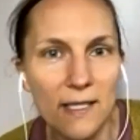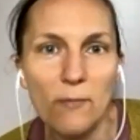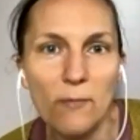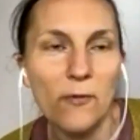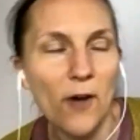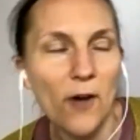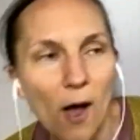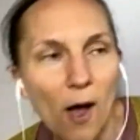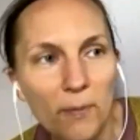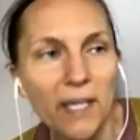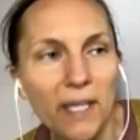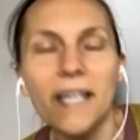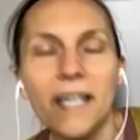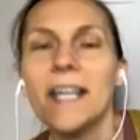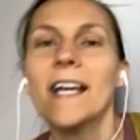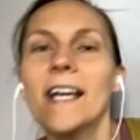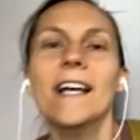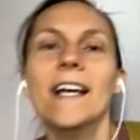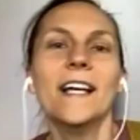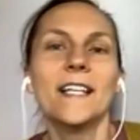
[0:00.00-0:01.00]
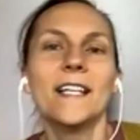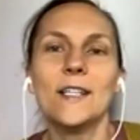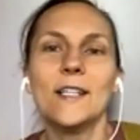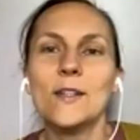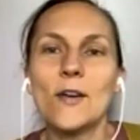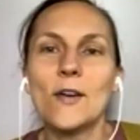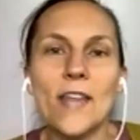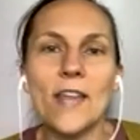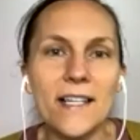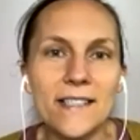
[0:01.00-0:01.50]
him vomit.
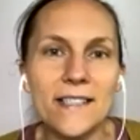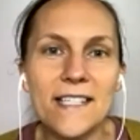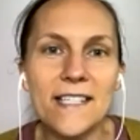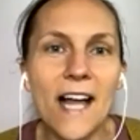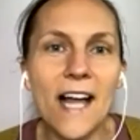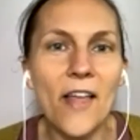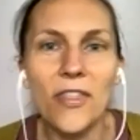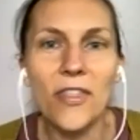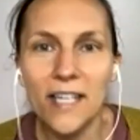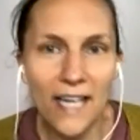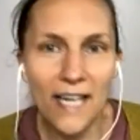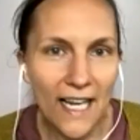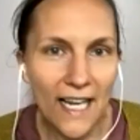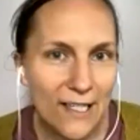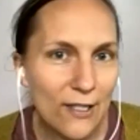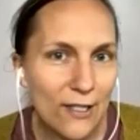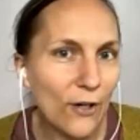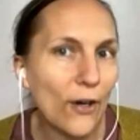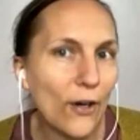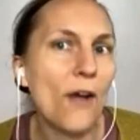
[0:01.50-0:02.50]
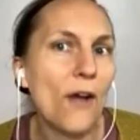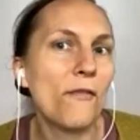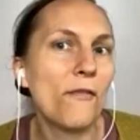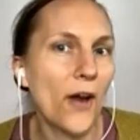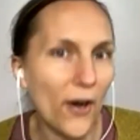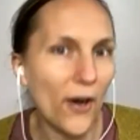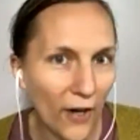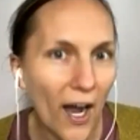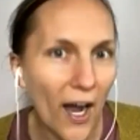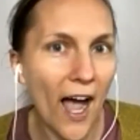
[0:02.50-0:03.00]
That's not the nature of
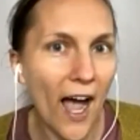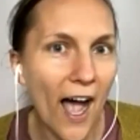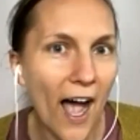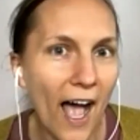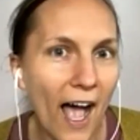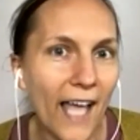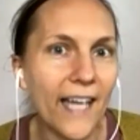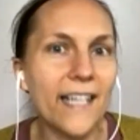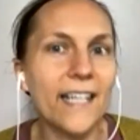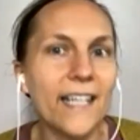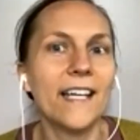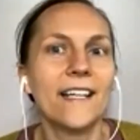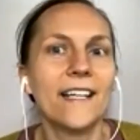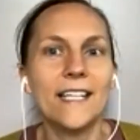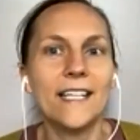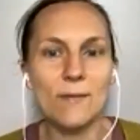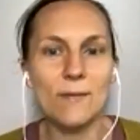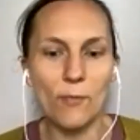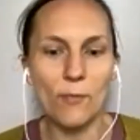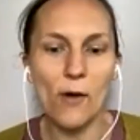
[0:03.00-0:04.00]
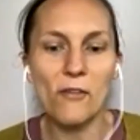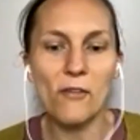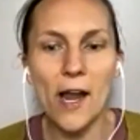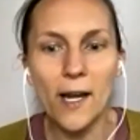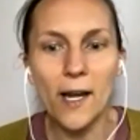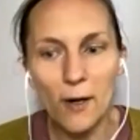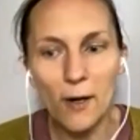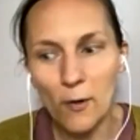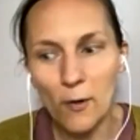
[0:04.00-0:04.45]
our God. He provided a